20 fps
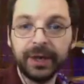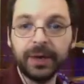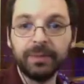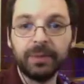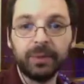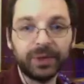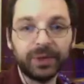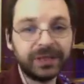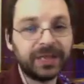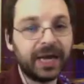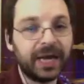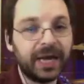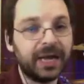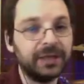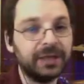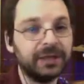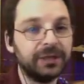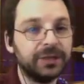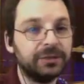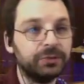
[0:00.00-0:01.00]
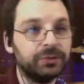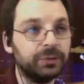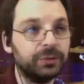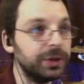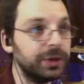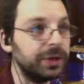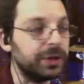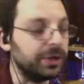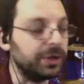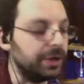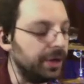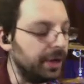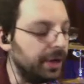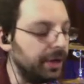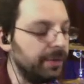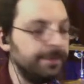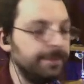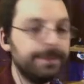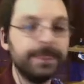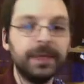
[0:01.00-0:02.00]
but what sounds really good